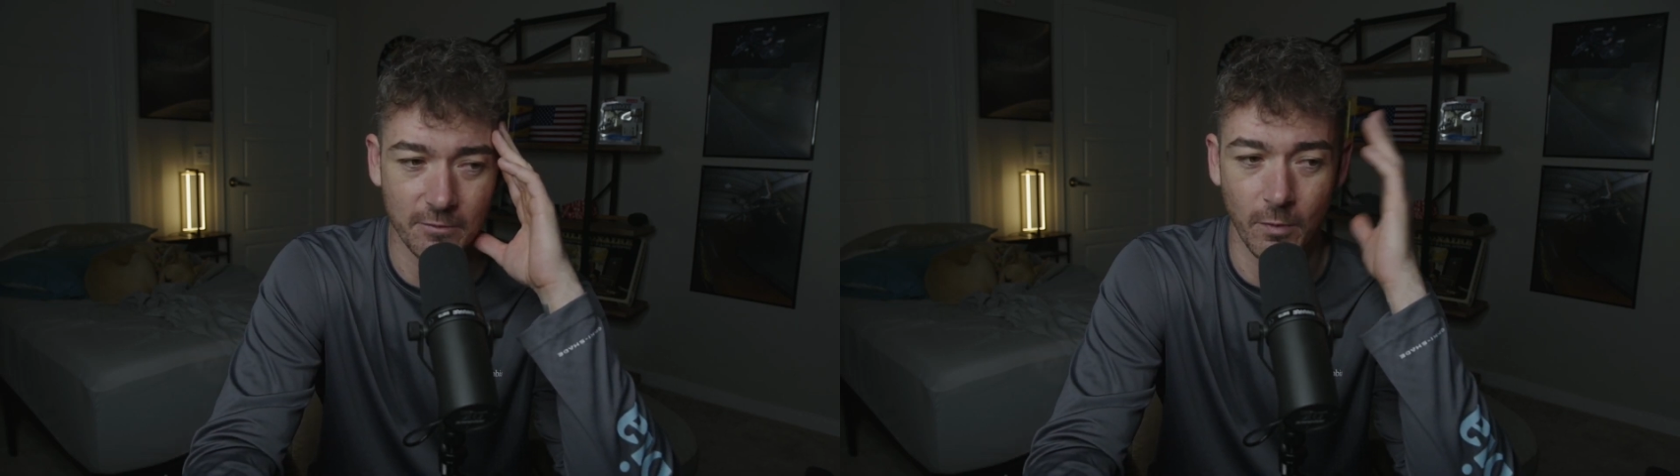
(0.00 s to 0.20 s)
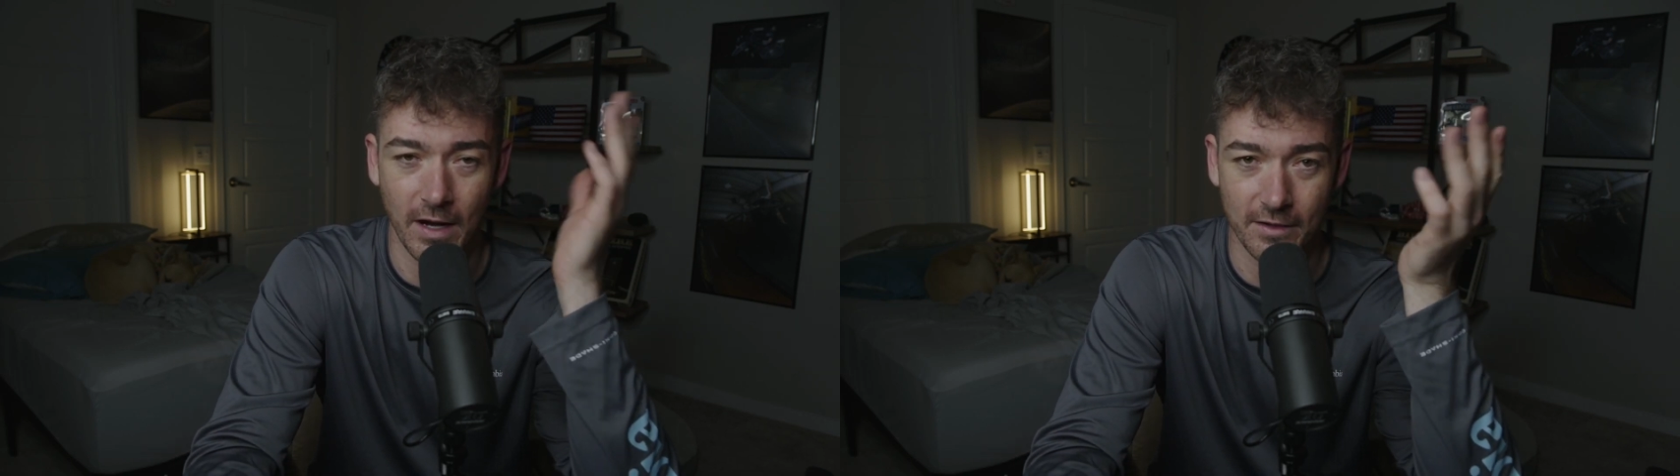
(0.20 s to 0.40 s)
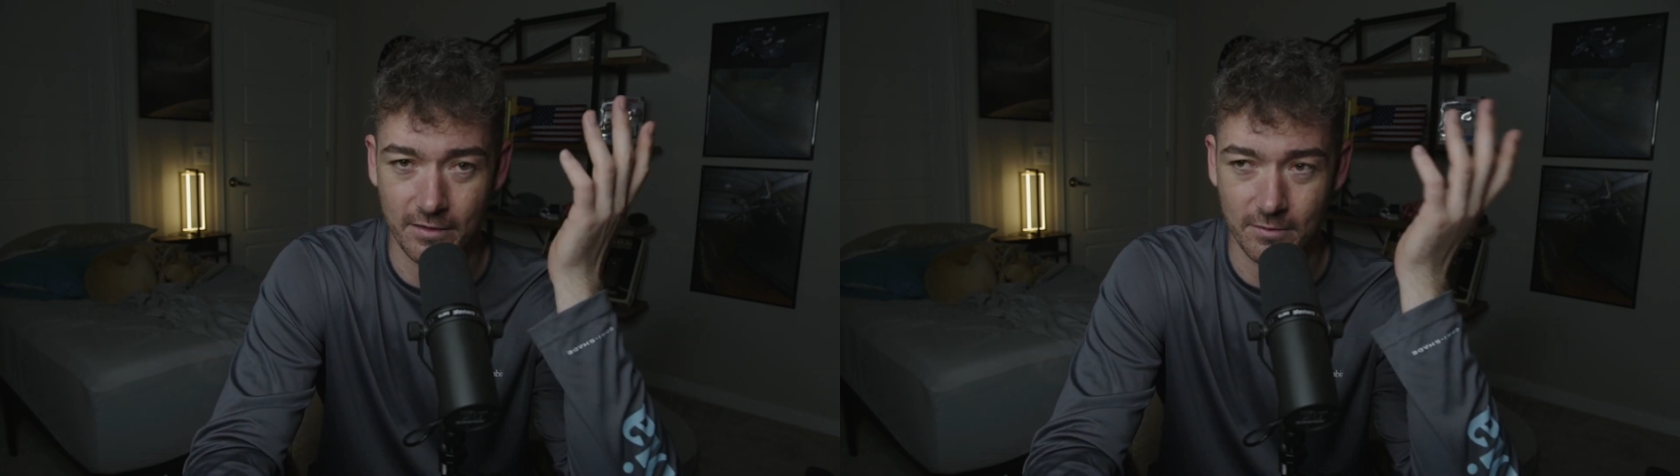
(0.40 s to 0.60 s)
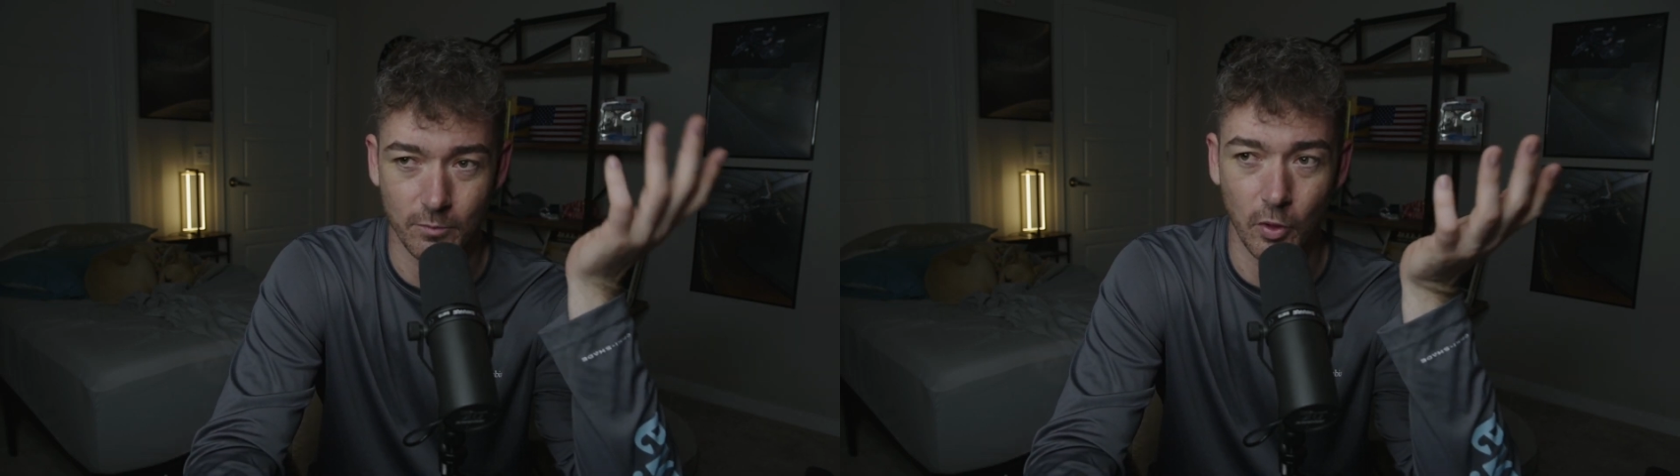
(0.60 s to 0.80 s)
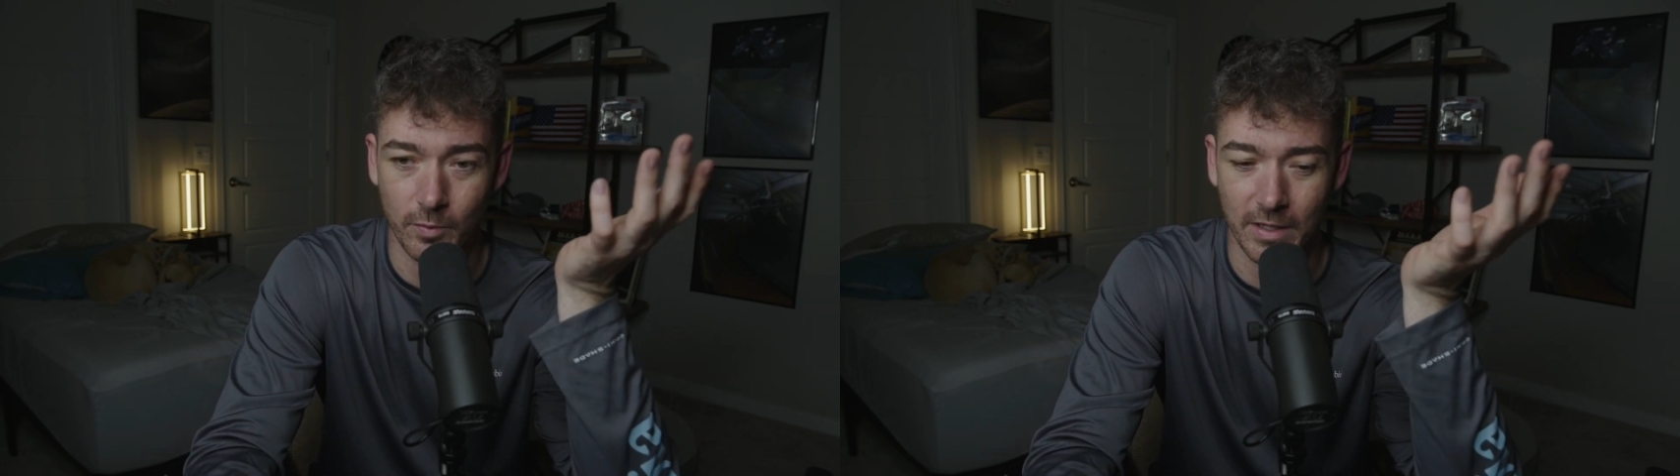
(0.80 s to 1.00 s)
wire
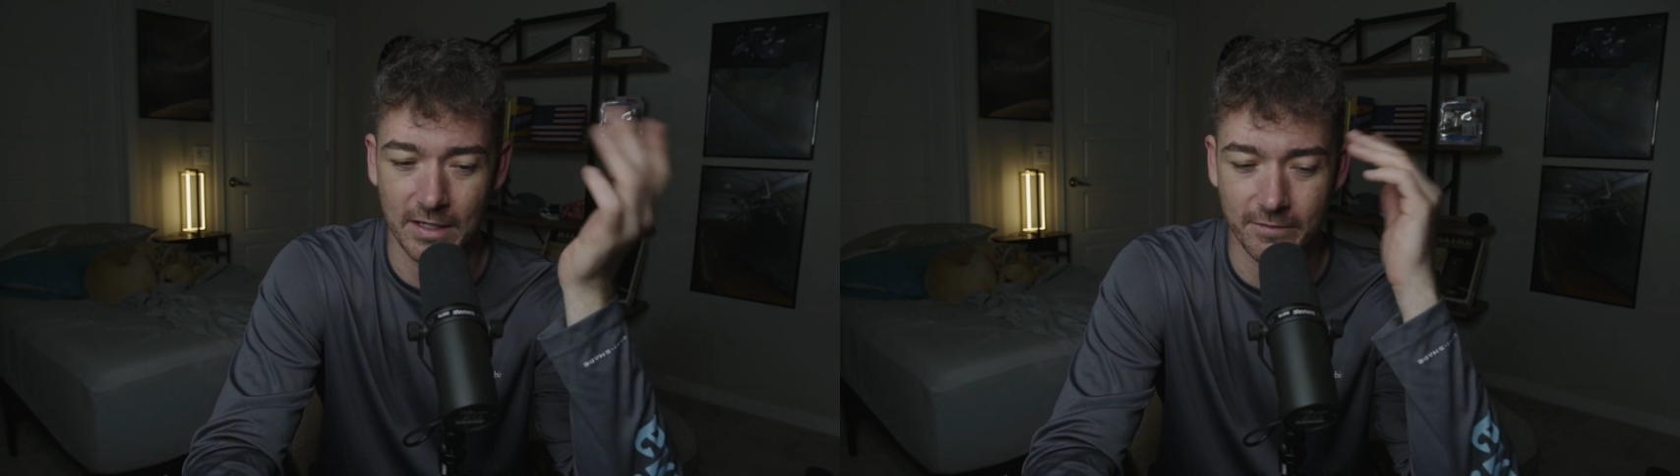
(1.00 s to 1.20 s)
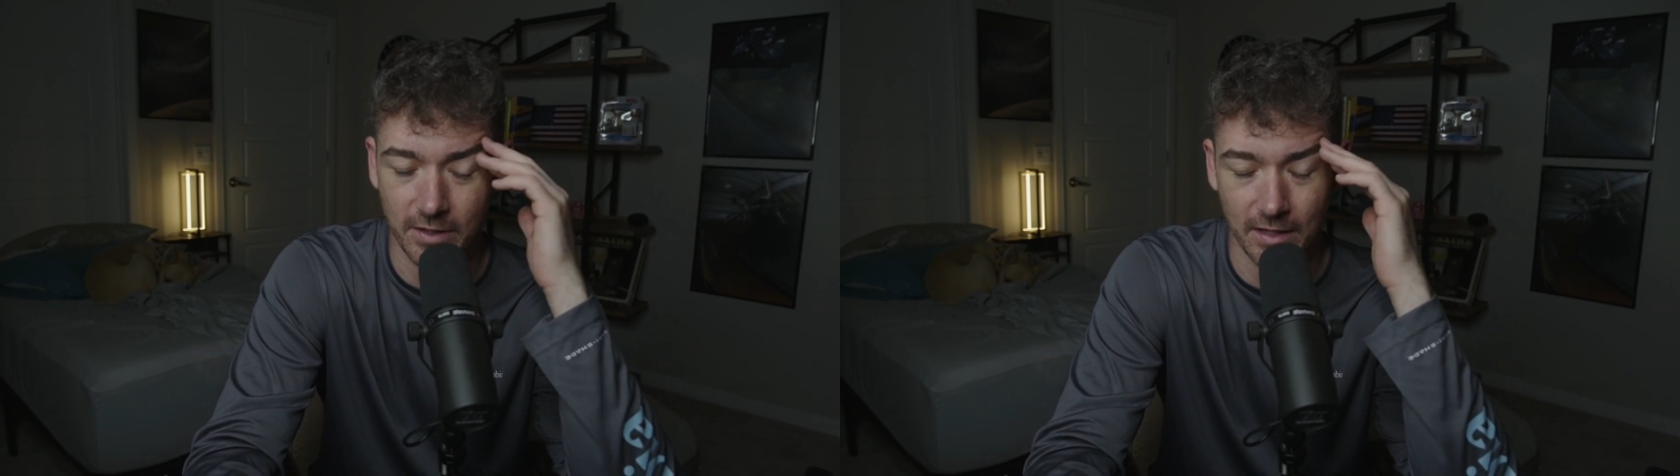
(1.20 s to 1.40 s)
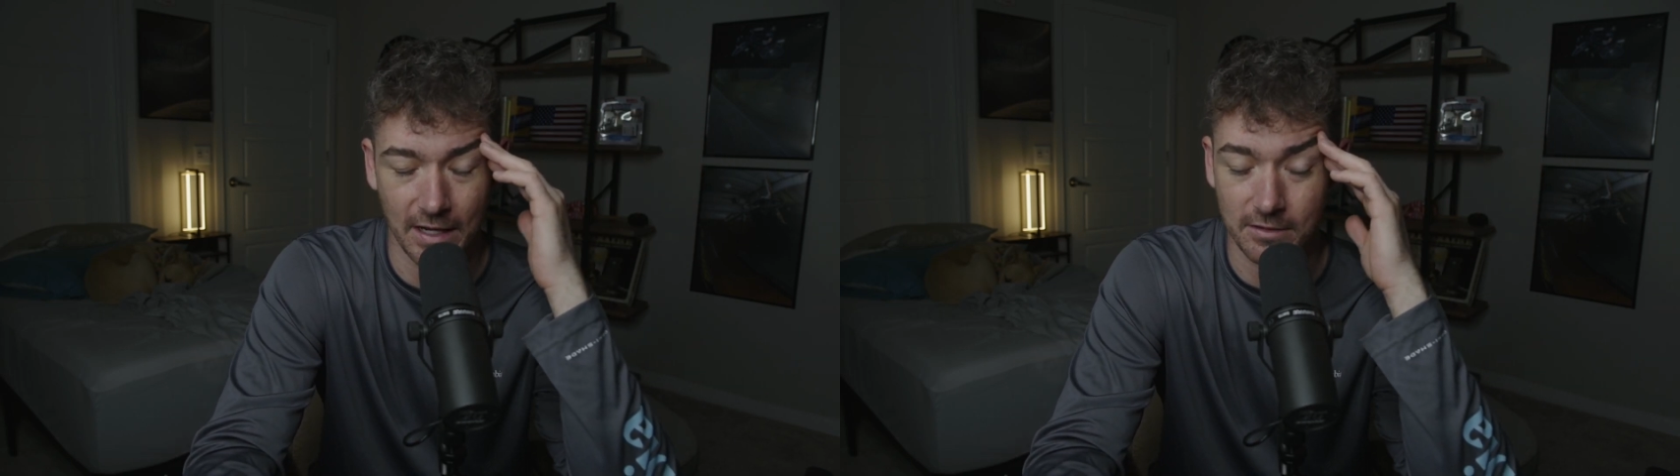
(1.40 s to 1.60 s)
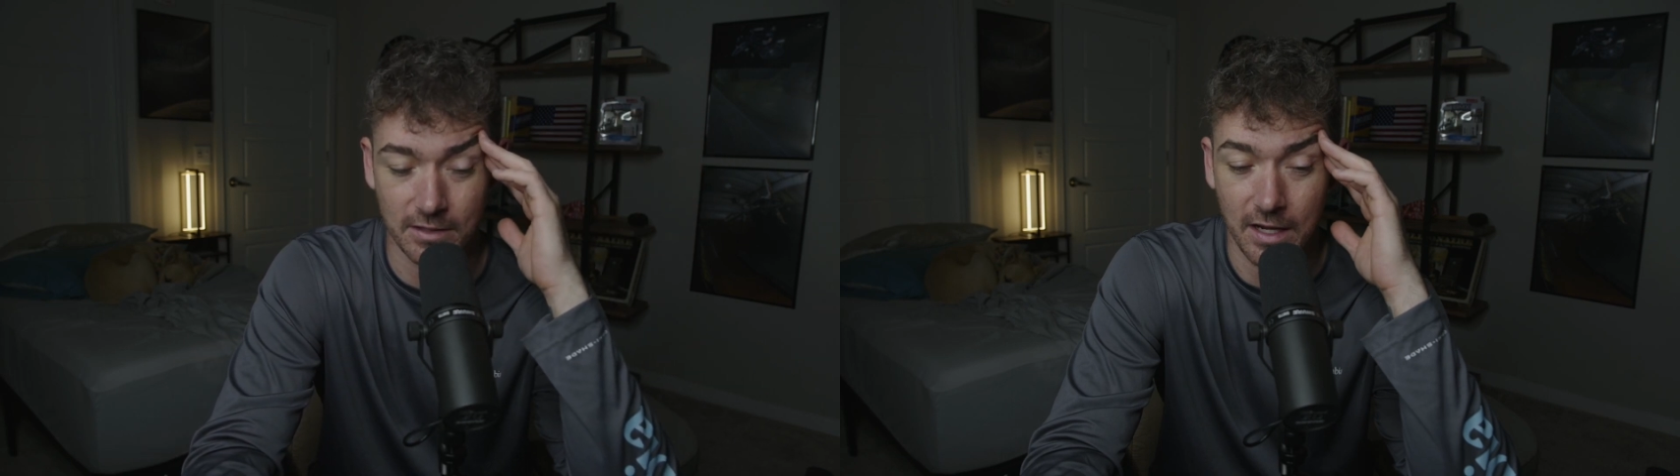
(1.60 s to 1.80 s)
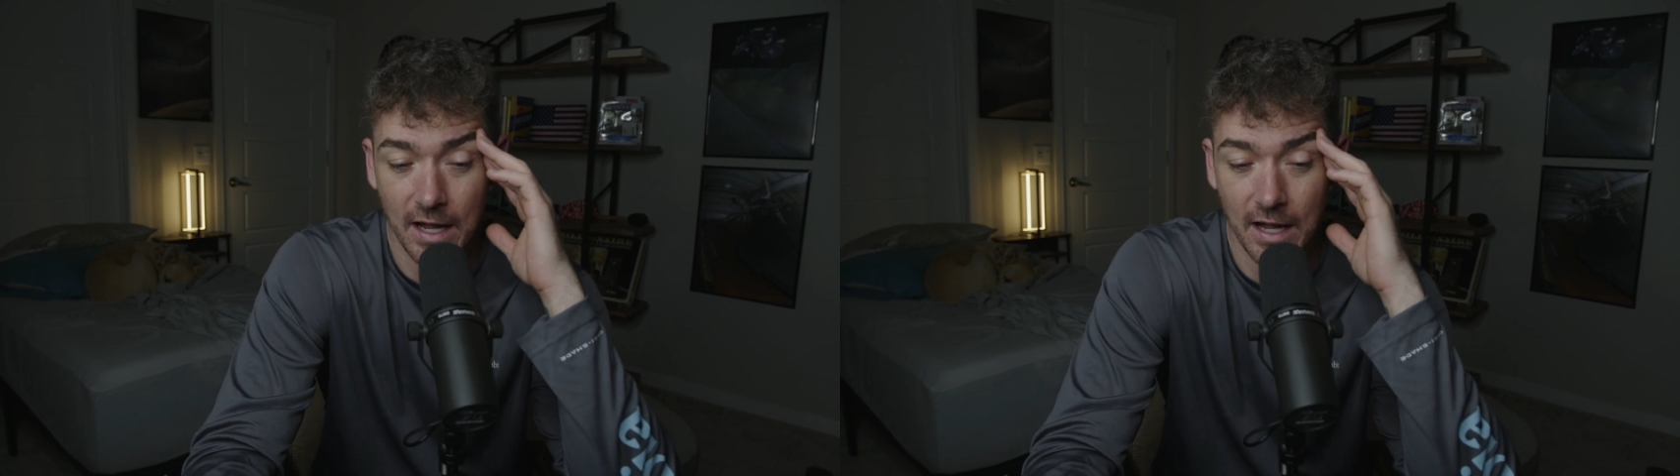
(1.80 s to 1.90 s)
more money from I don't